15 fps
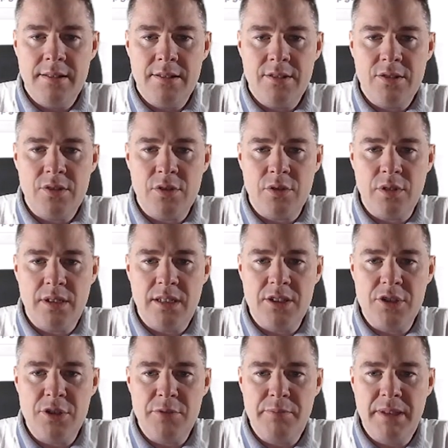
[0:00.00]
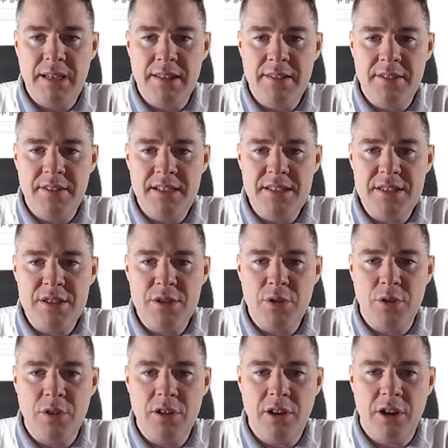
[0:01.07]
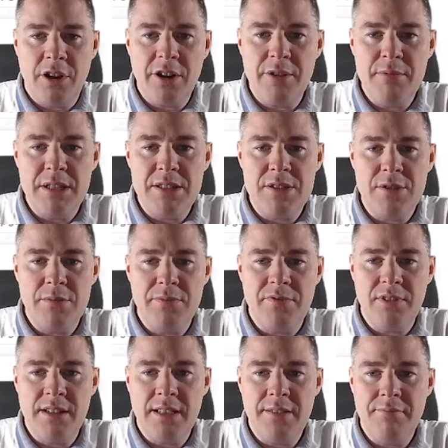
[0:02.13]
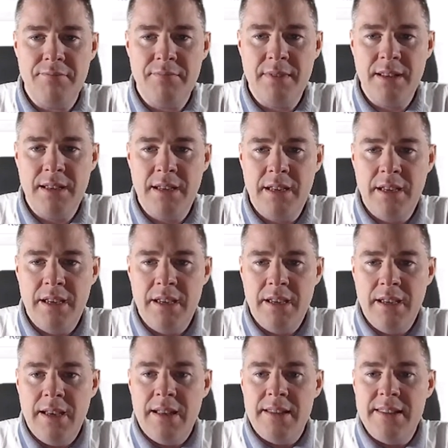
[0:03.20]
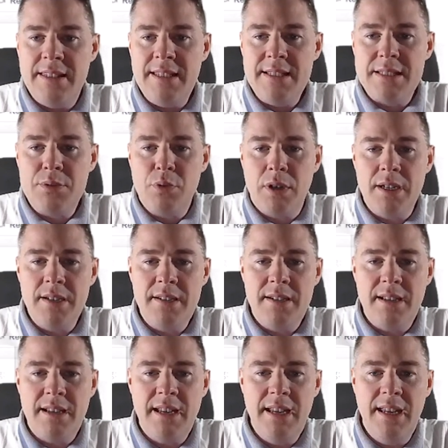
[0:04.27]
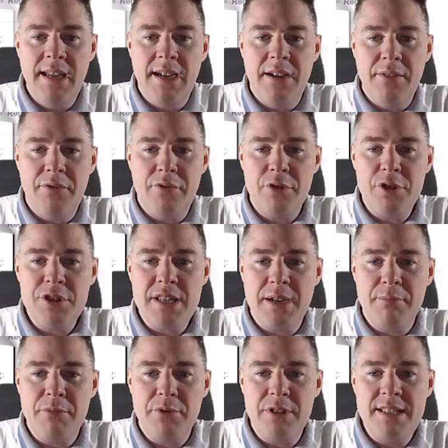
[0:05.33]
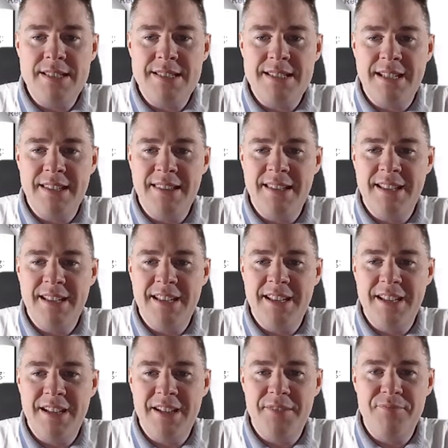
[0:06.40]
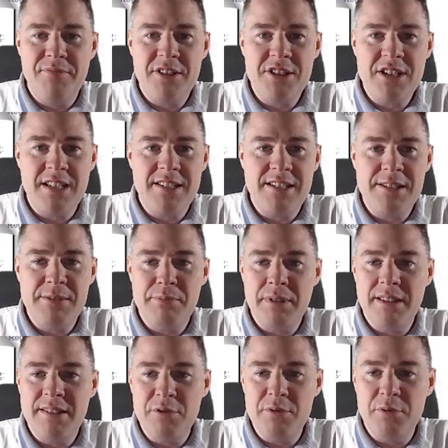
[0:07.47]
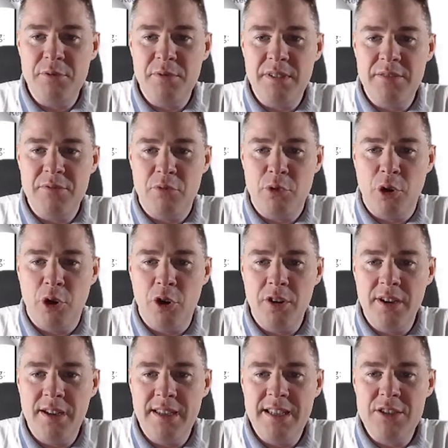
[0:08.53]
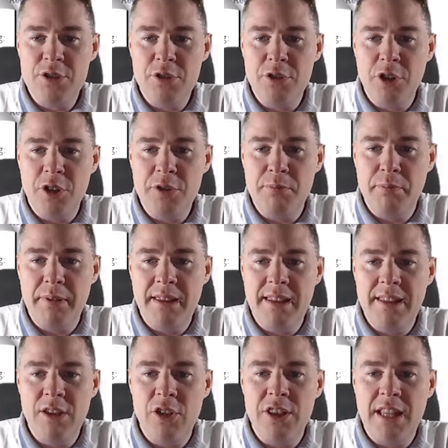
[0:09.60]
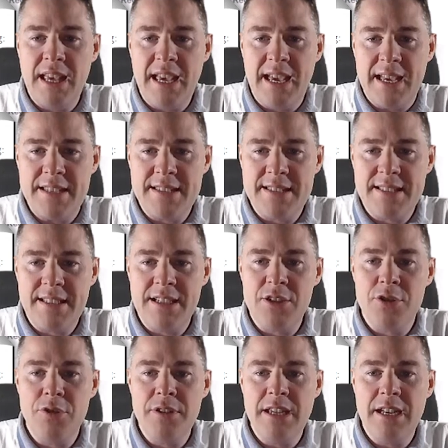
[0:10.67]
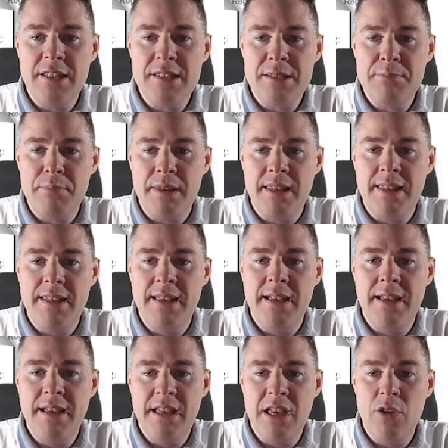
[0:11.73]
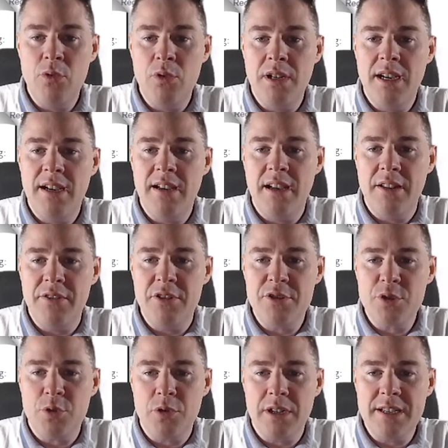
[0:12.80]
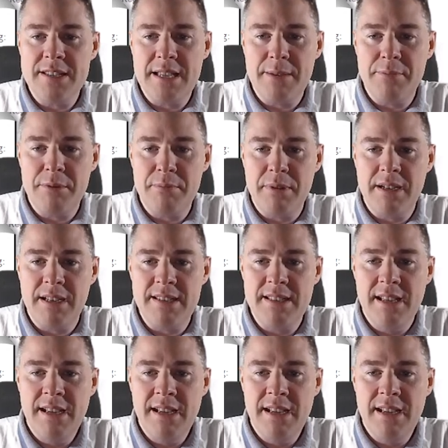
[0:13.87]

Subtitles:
So it should be under install arguments, hopefully. This one here, for some reason, ChatGPT do it wrong. It should not be an S. It should just be Eula underscore accept. But